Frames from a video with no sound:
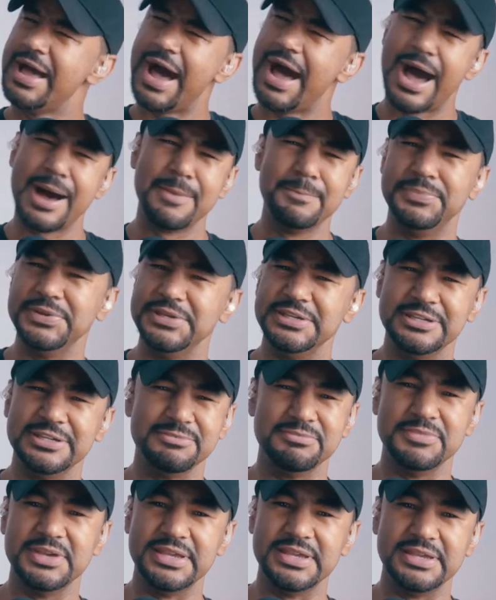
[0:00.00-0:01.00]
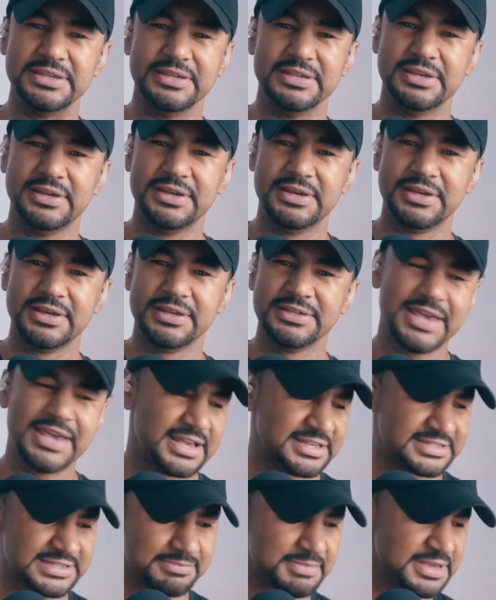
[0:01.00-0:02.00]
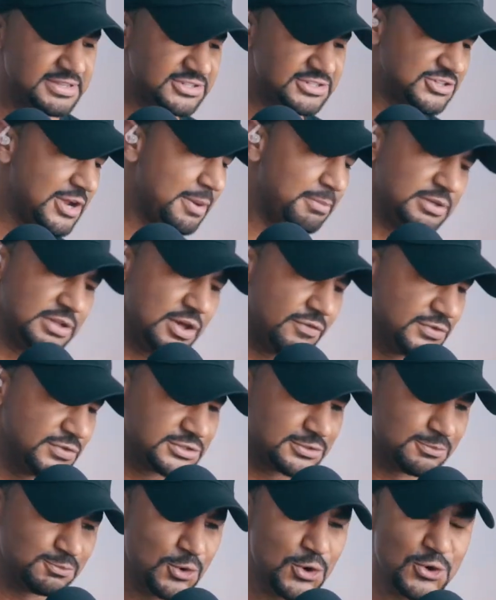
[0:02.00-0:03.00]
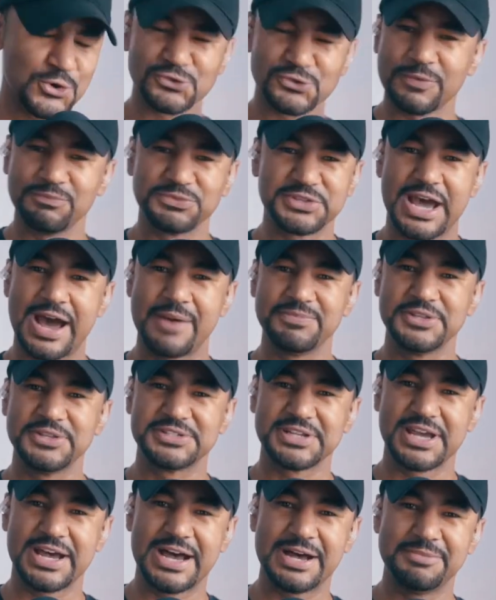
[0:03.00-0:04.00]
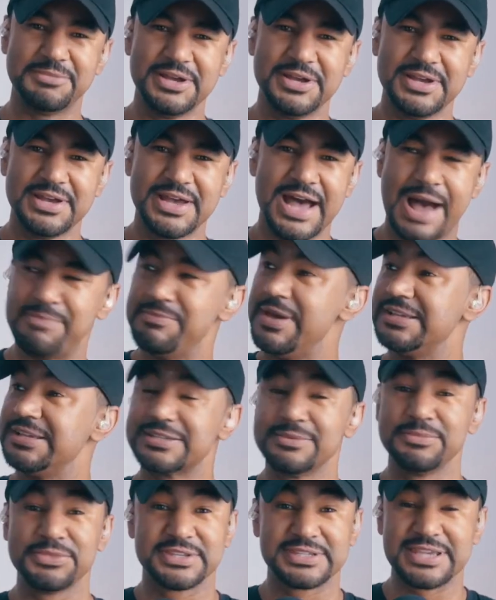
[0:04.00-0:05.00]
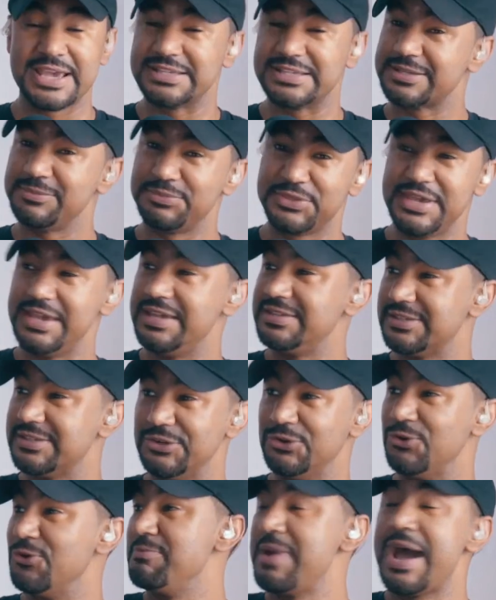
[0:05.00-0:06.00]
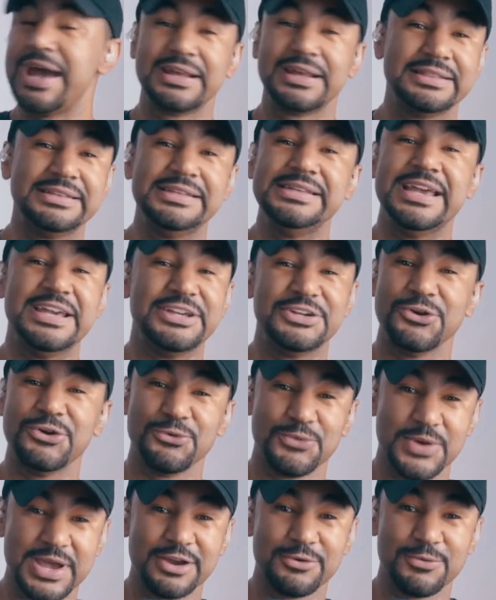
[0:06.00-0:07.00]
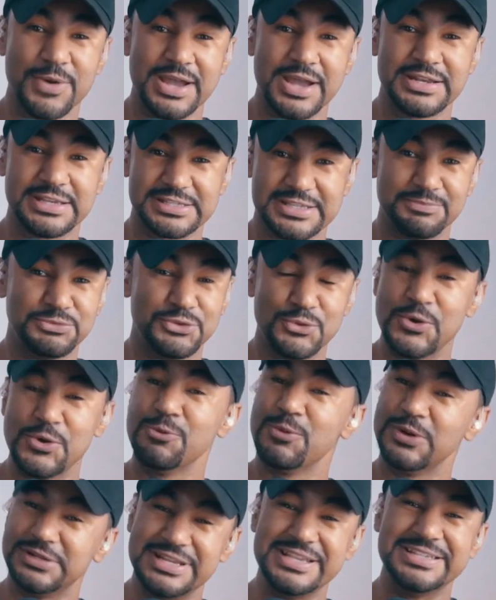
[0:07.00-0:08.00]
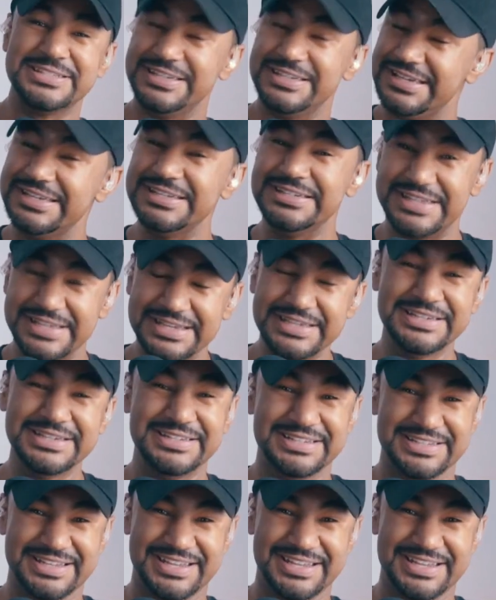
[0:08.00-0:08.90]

I'm being me. Yes, I may stumble over some words from time to time. I may say some things that are grammatically incorrect, right, as I'm doing what needs to get did.